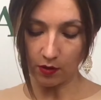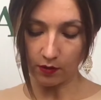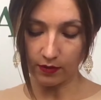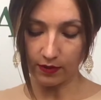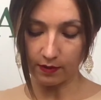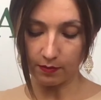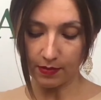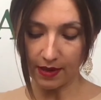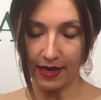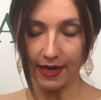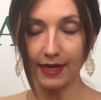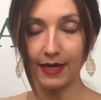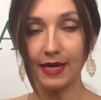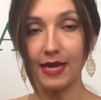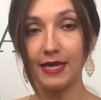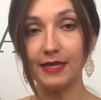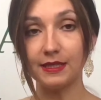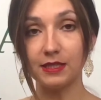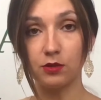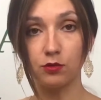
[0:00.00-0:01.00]
on the back
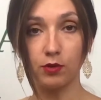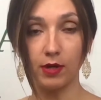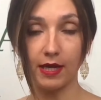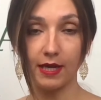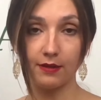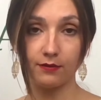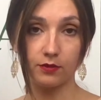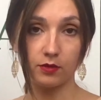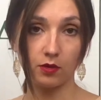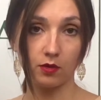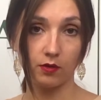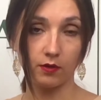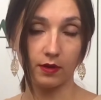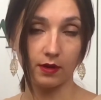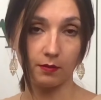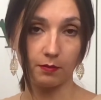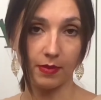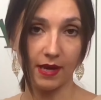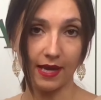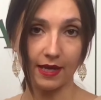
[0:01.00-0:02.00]
engraved on
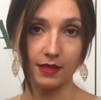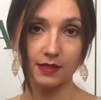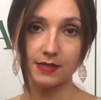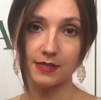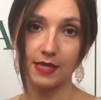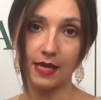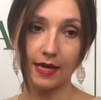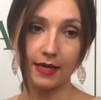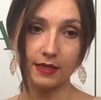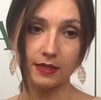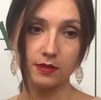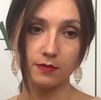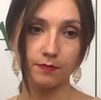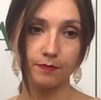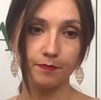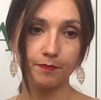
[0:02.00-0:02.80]
the back side.